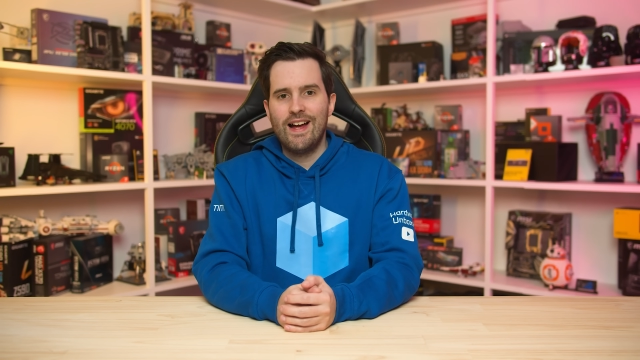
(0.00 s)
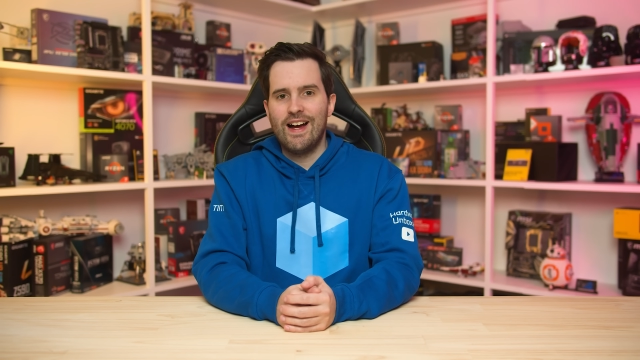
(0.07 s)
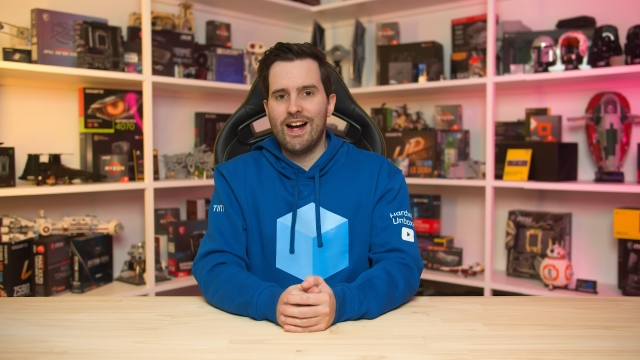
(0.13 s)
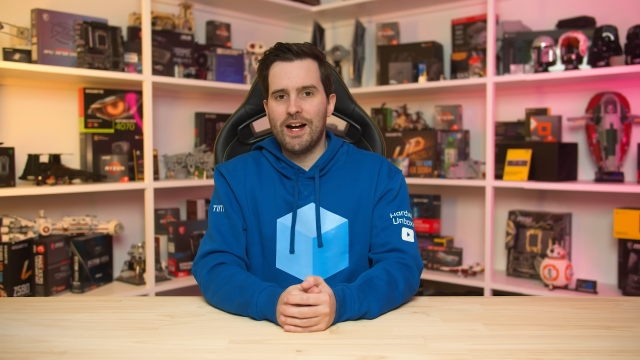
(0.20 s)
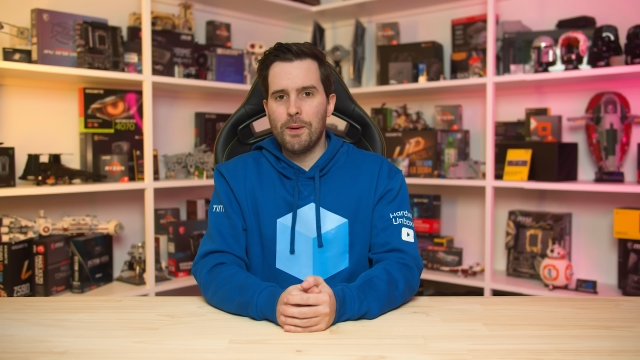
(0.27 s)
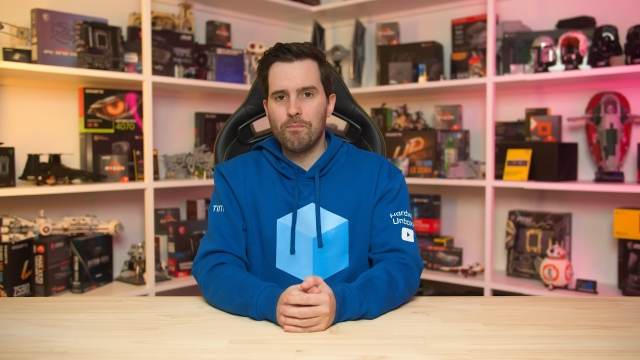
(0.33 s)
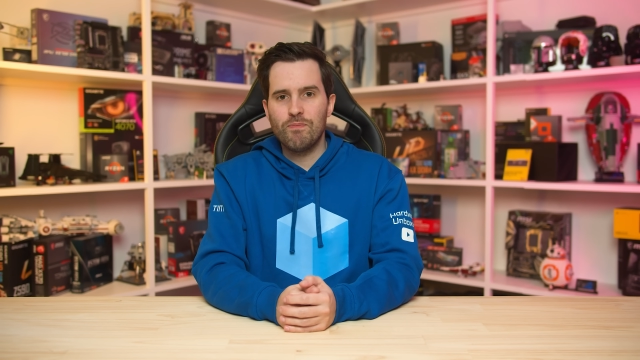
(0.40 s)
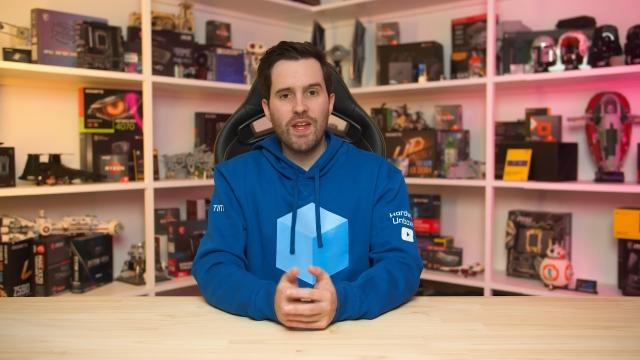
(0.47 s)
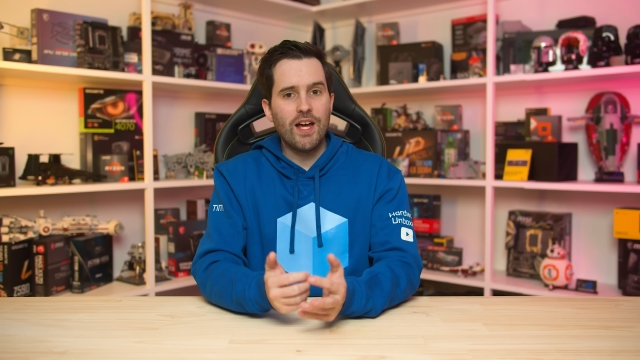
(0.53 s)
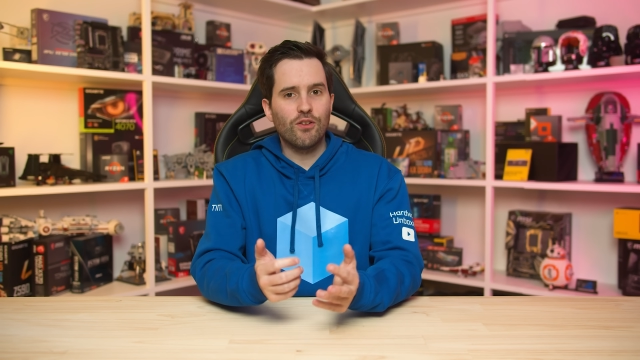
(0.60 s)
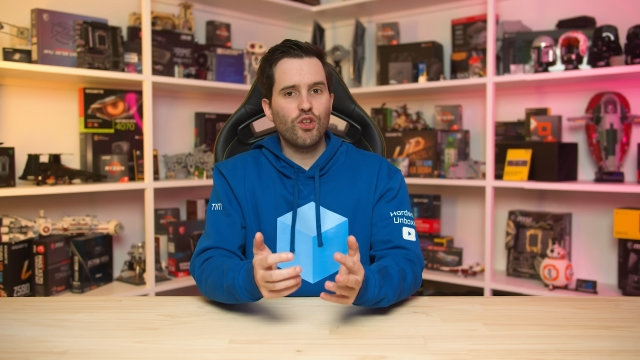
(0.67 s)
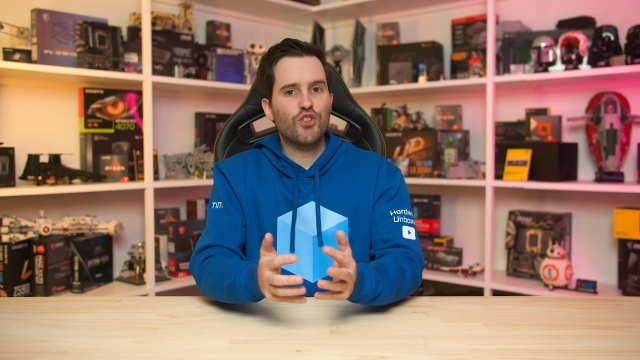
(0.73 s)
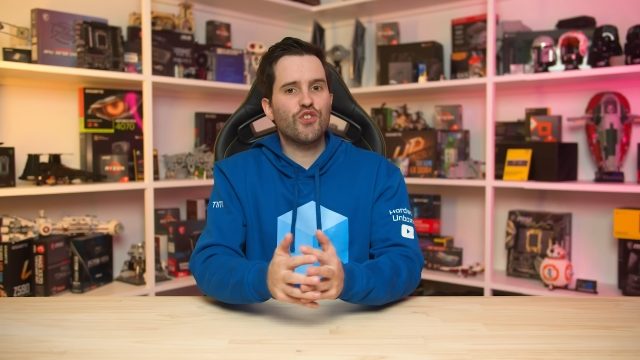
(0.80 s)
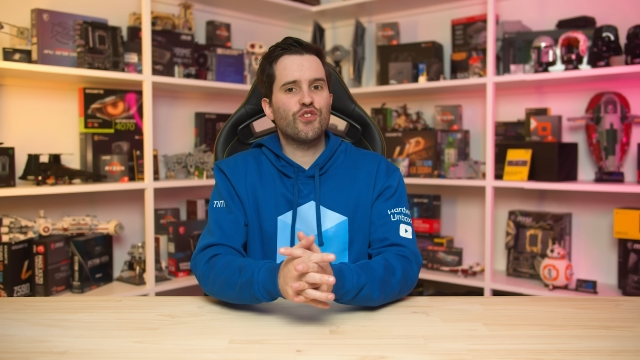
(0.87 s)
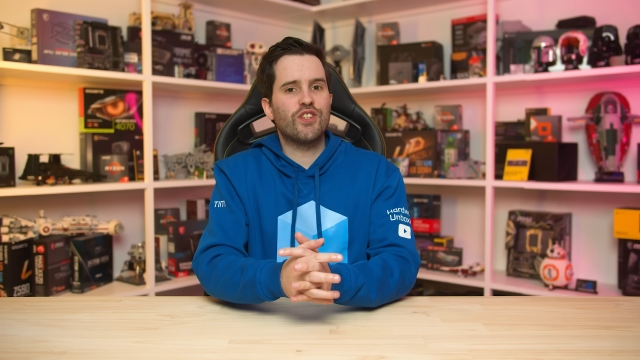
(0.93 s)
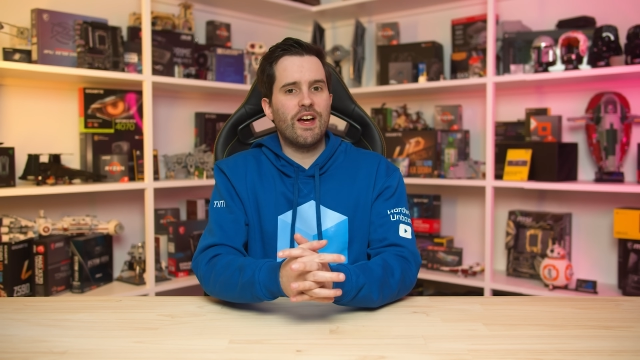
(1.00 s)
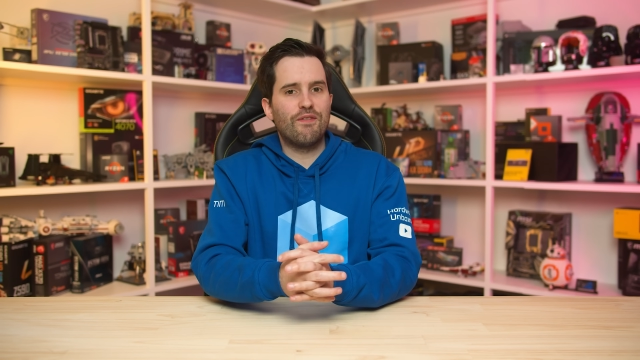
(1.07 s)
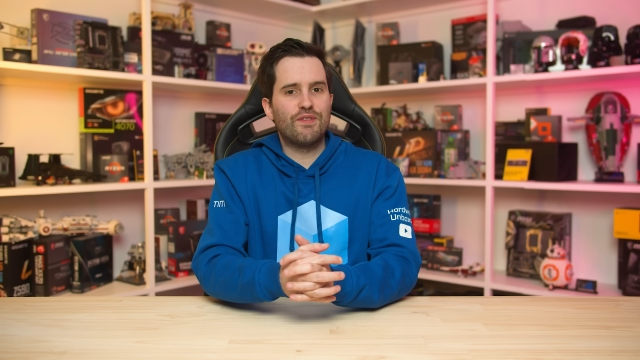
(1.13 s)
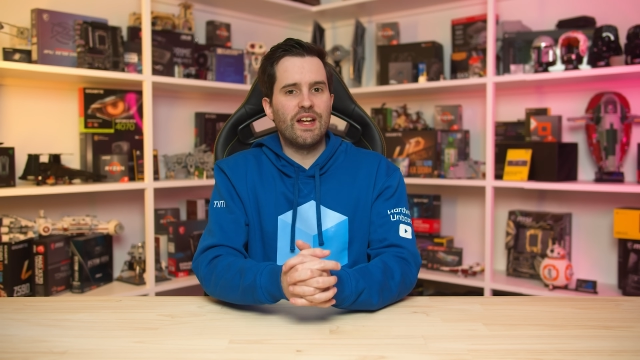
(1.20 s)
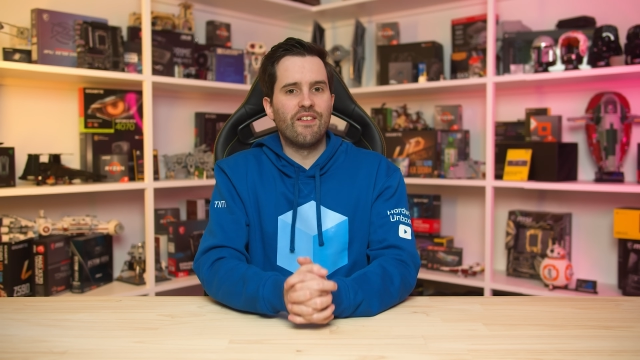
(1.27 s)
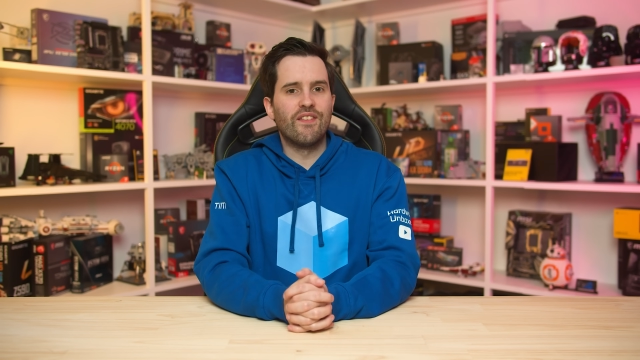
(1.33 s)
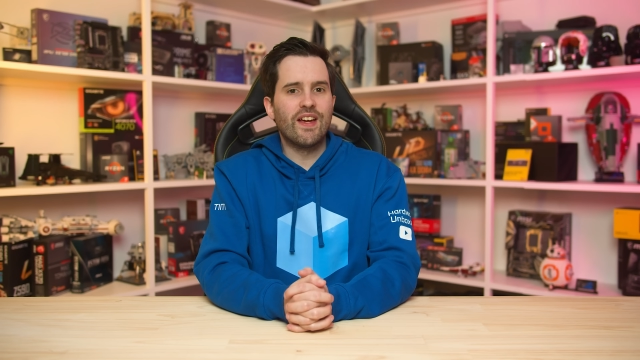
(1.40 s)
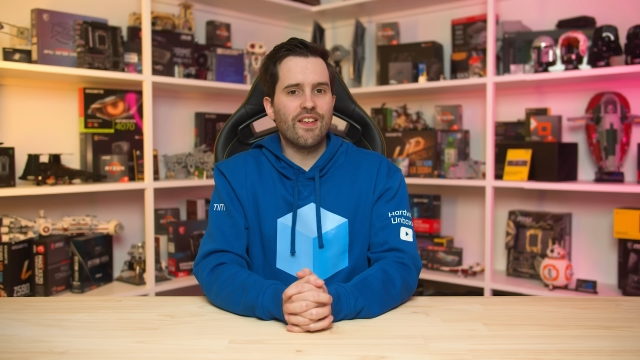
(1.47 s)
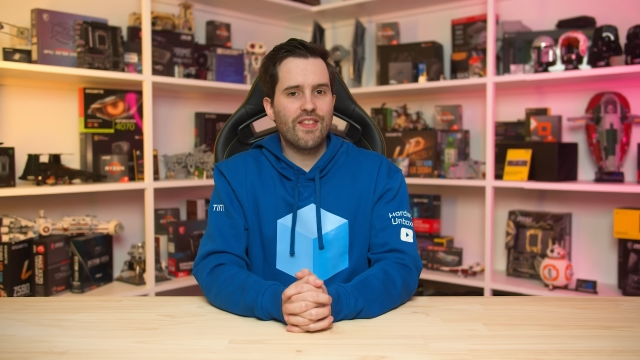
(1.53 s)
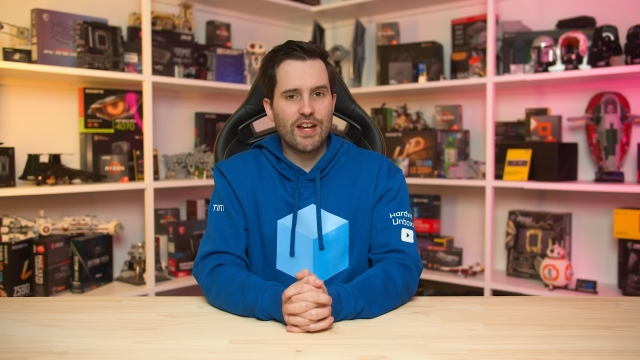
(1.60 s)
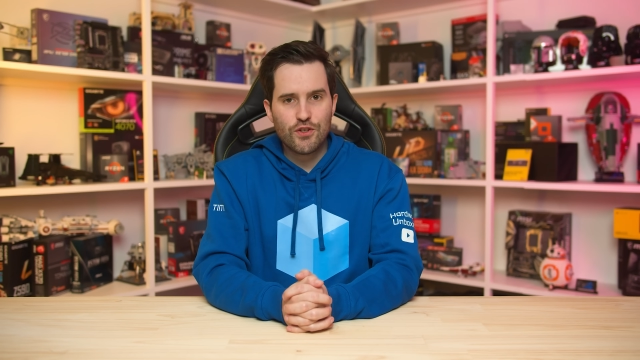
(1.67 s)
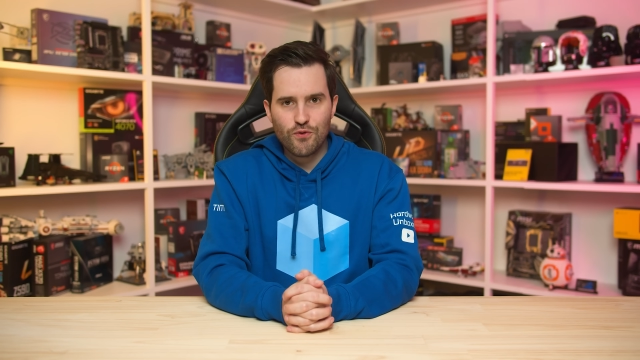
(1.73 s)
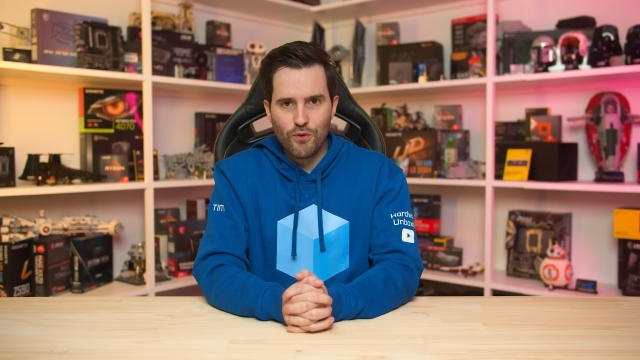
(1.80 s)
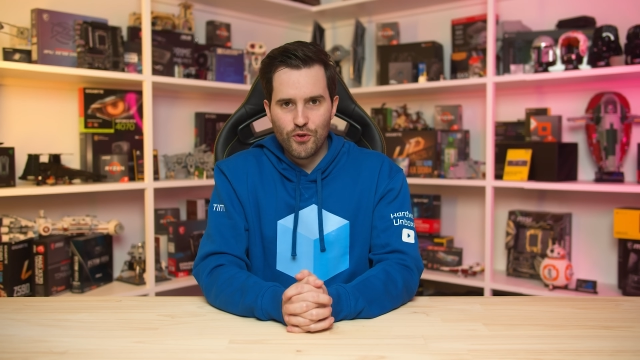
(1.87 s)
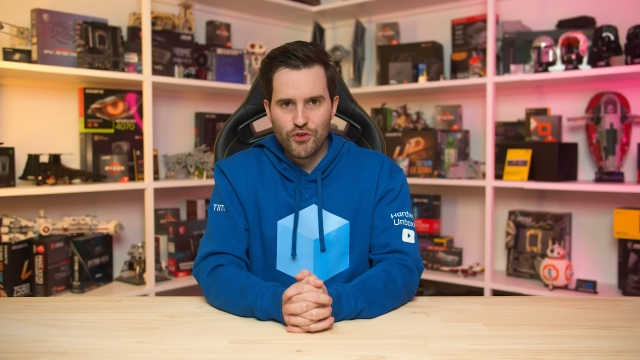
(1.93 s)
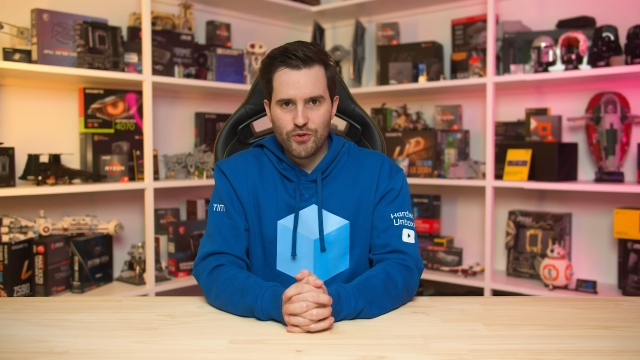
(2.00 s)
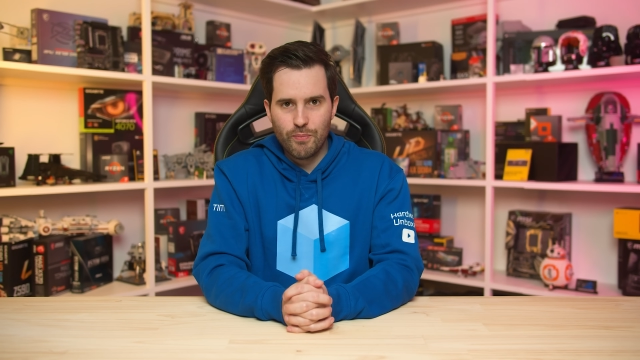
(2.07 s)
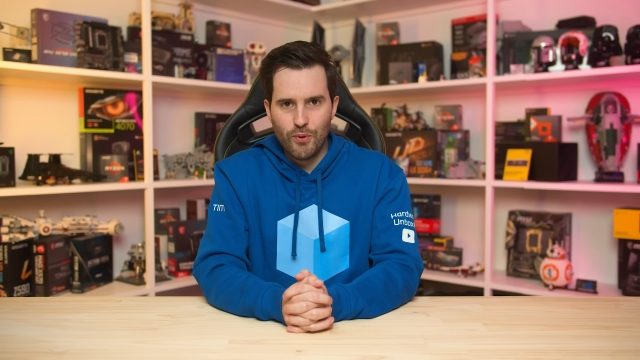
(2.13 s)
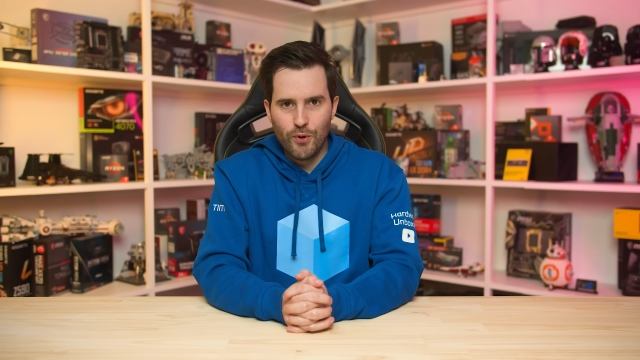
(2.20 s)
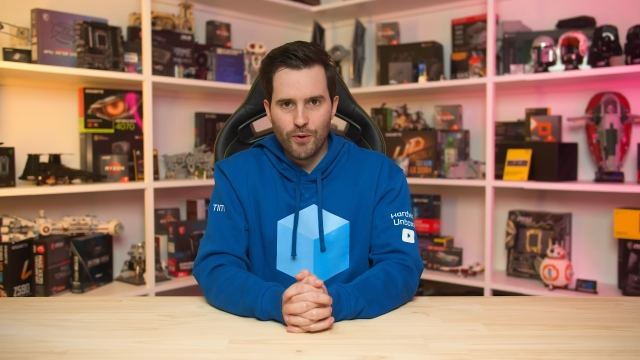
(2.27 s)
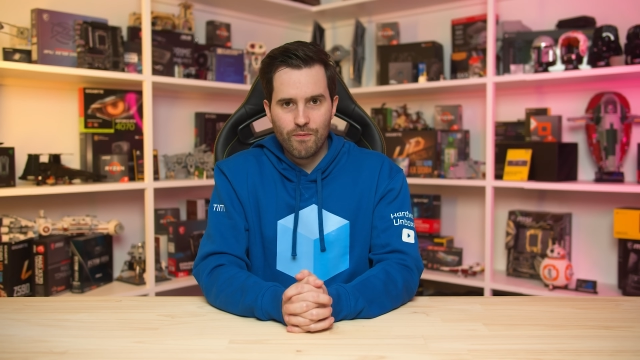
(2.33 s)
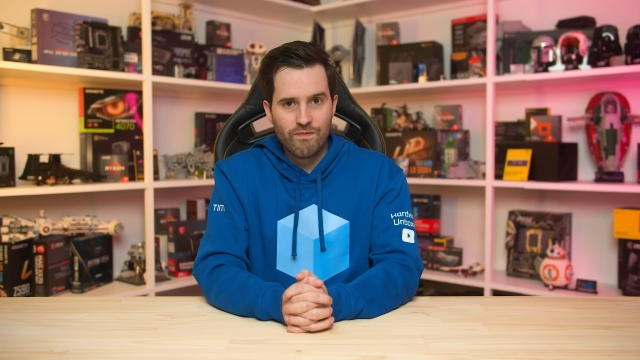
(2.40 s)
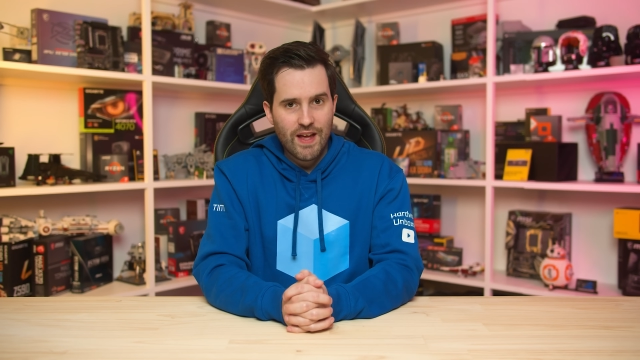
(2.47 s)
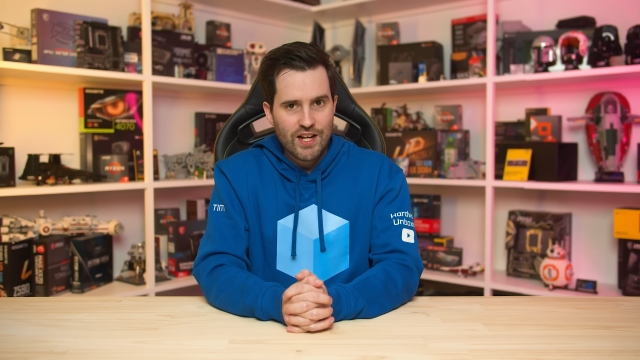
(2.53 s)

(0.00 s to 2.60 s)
Um, yeah, lots of stuff down there. Thanks for all the support.